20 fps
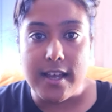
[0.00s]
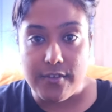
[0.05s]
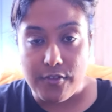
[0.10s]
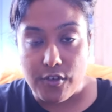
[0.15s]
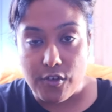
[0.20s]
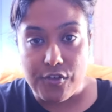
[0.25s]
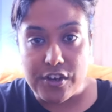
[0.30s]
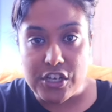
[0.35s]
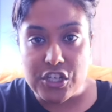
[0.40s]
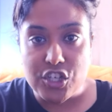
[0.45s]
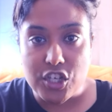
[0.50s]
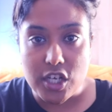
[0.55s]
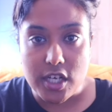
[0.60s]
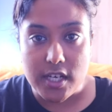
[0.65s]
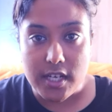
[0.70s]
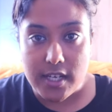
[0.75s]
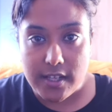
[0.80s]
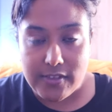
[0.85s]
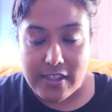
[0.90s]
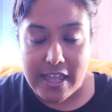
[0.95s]
for
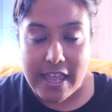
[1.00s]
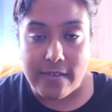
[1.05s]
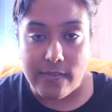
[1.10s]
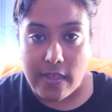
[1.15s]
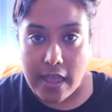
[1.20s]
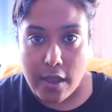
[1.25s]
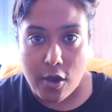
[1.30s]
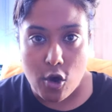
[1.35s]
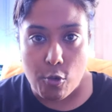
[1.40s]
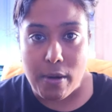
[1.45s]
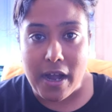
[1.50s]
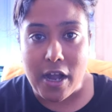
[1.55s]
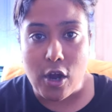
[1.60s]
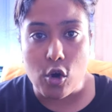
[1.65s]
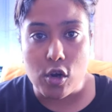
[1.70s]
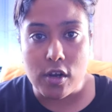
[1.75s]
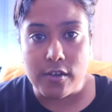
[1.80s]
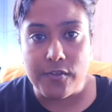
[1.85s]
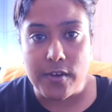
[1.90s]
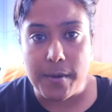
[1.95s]
vision, they're by
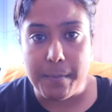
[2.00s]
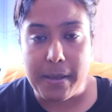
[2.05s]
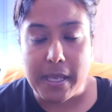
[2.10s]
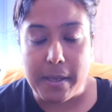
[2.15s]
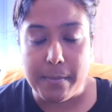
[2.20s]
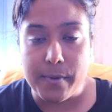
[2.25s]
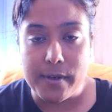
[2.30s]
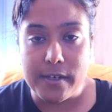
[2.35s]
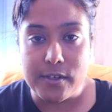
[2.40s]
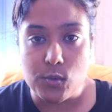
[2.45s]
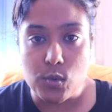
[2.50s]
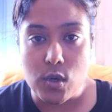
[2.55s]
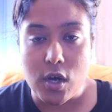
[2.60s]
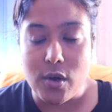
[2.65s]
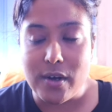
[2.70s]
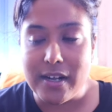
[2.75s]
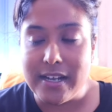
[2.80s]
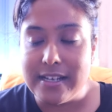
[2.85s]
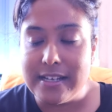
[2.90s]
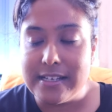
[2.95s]
Oliver Peoples as
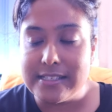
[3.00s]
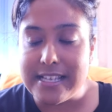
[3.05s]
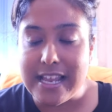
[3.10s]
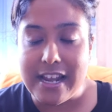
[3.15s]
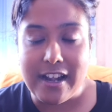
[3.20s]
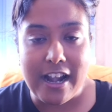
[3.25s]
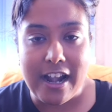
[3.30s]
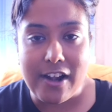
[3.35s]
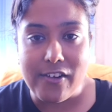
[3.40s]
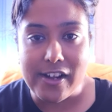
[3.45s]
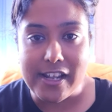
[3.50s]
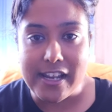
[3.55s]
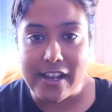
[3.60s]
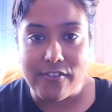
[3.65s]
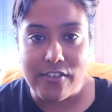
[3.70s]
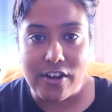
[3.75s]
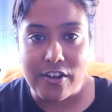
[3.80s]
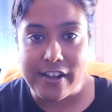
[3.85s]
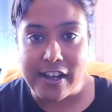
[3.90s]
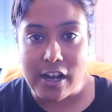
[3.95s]
well, and it's inherently
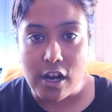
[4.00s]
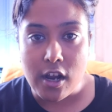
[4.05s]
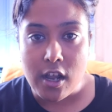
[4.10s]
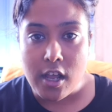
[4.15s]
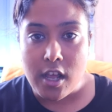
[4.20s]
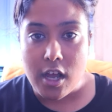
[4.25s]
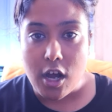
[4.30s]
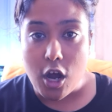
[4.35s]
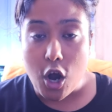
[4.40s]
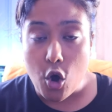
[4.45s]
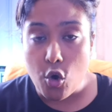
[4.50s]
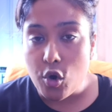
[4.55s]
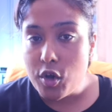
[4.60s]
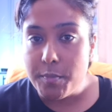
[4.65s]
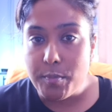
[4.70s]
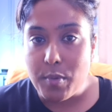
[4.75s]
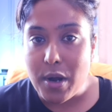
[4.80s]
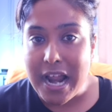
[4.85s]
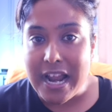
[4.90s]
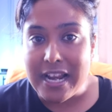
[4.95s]
a very
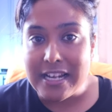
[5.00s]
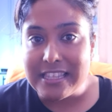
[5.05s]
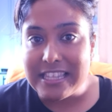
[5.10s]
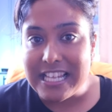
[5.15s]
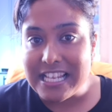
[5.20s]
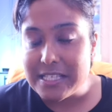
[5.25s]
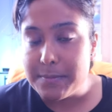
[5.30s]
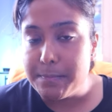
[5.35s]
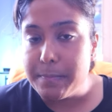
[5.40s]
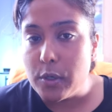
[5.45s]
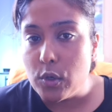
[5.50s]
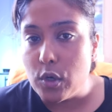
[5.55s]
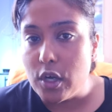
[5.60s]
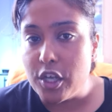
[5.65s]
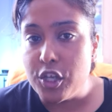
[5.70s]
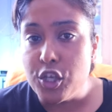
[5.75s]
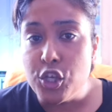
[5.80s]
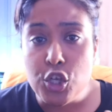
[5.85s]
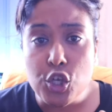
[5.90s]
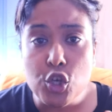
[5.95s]
old brand that's built
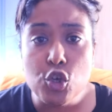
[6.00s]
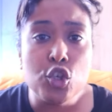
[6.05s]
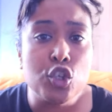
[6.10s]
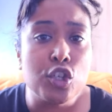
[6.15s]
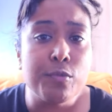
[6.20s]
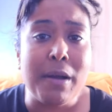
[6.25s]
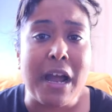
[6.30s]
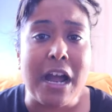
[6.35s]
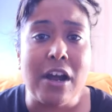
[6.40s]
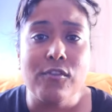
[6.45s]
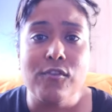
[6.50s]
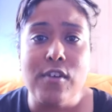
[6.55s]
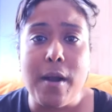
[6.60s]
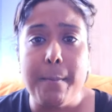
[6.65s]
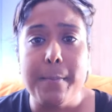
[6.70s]
a huge amount of